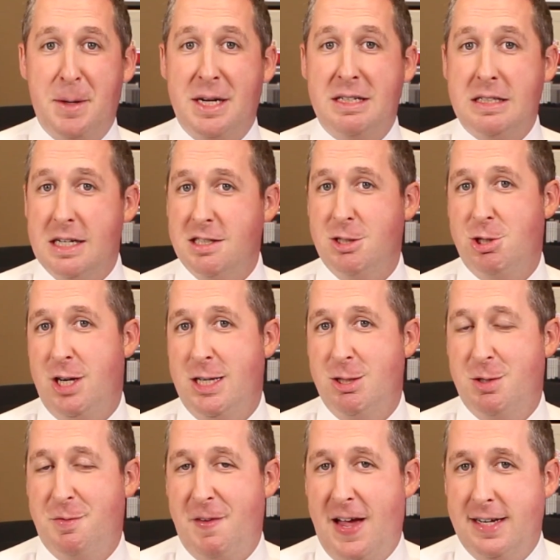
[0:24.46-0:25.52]
But it doesn't
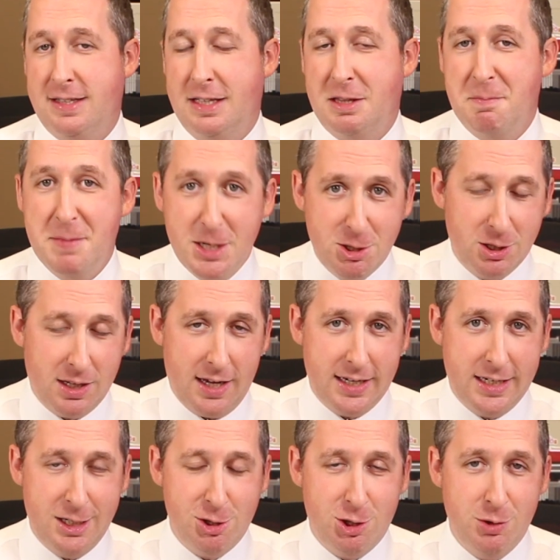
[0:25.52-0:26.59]
change the fact that the mid-July
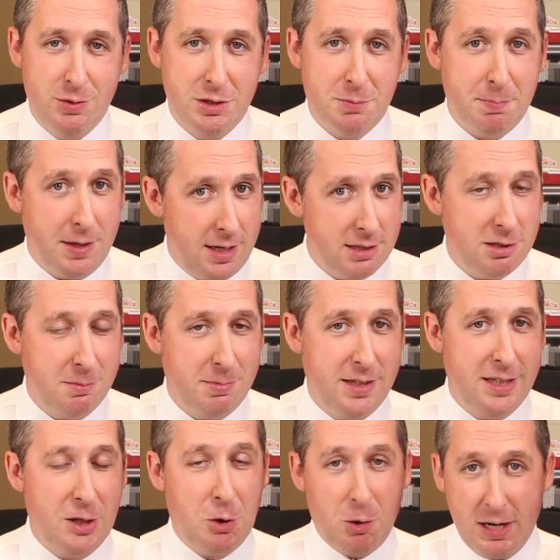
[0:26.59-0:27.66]
issue is
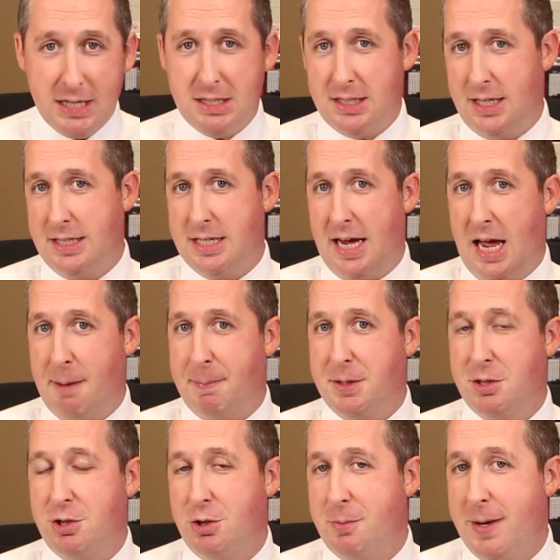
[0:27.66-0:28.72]
possibly the greatest thing to happen
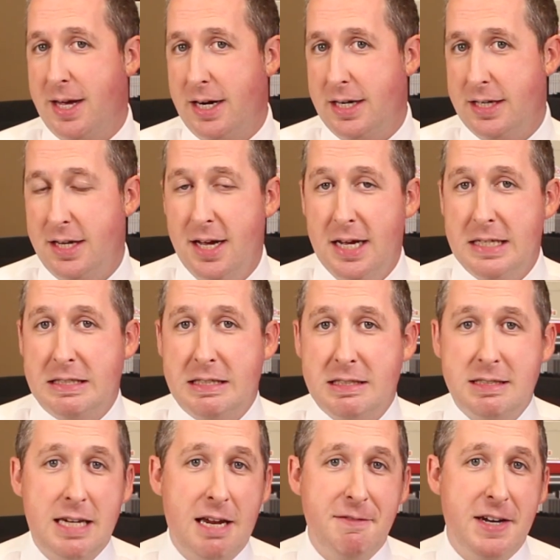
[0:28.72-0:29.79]
to humanity
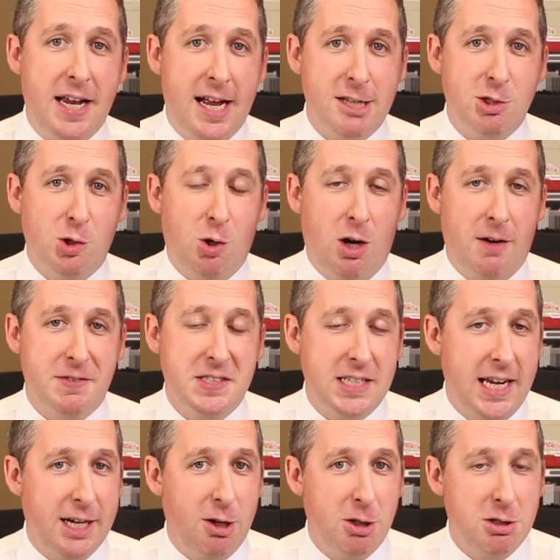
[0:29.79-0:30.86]
since David Hasselhoff
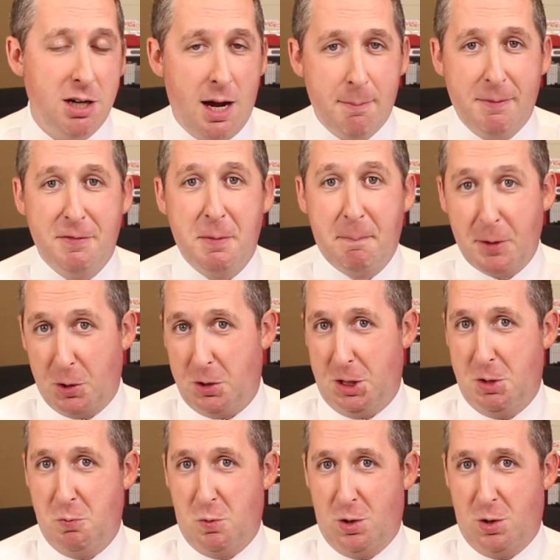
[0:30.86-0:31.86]
sang on top of the Berlin